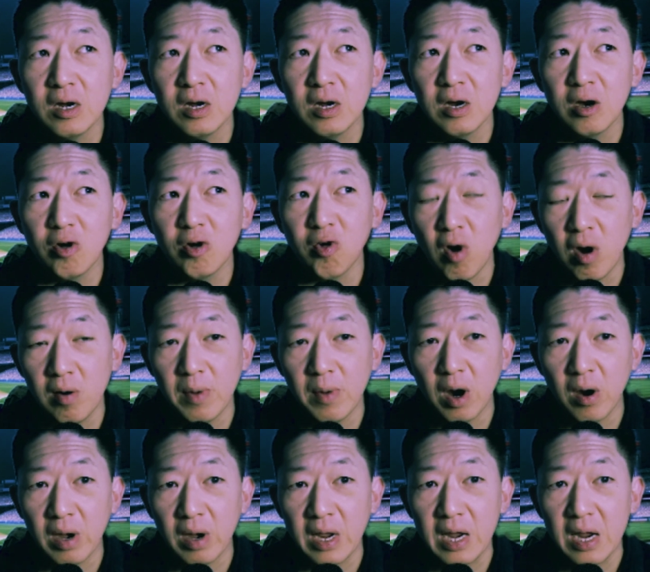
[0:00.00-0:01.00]

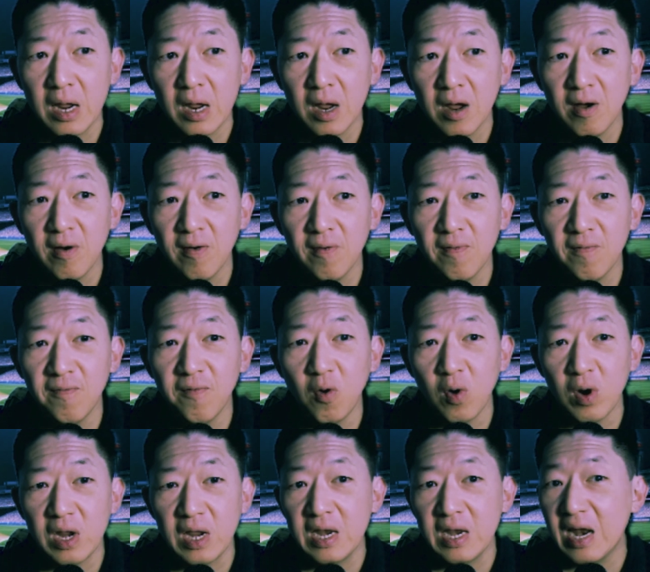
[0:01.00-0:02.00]
Cromartie49.
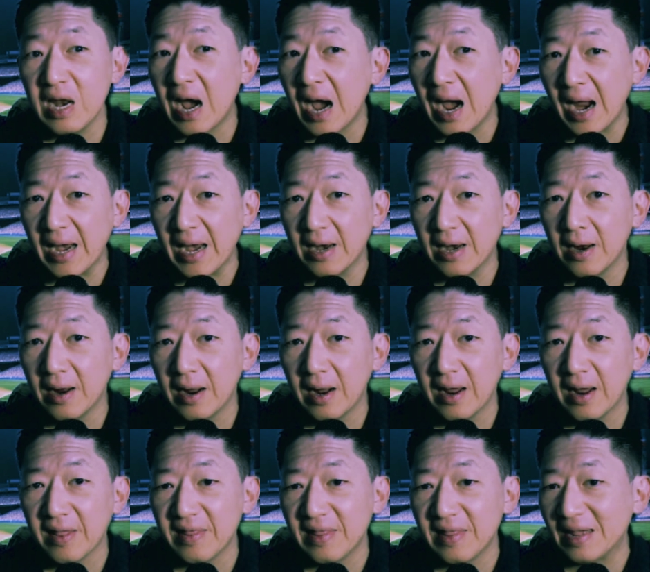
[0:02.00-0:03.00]
I
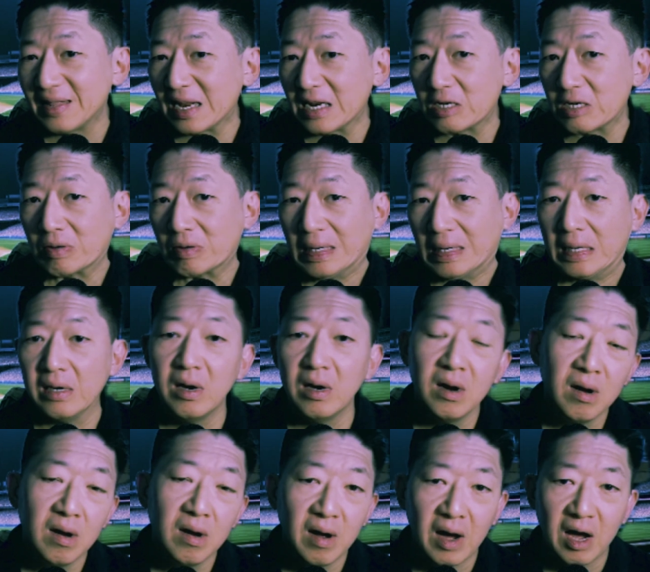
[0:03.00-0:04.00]
think that's right.
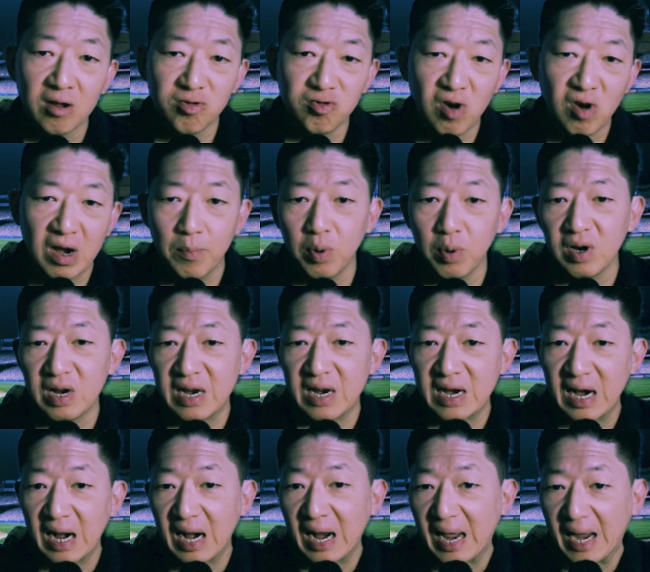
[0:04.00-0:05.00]
I'll try to put in
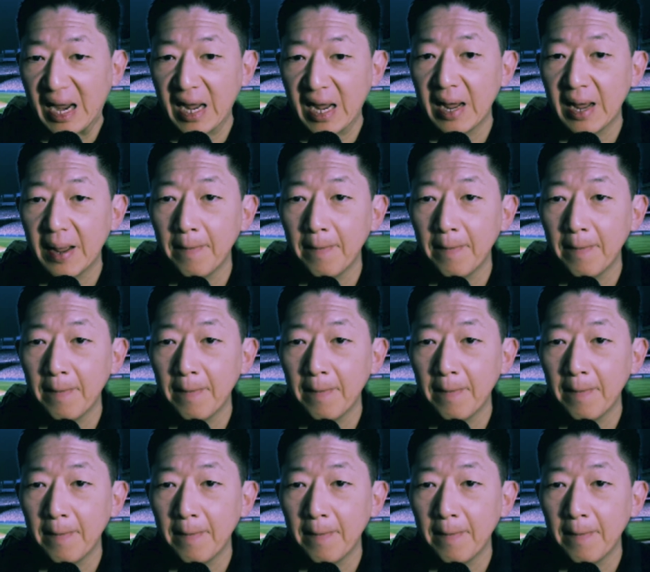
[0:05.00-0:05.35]
a link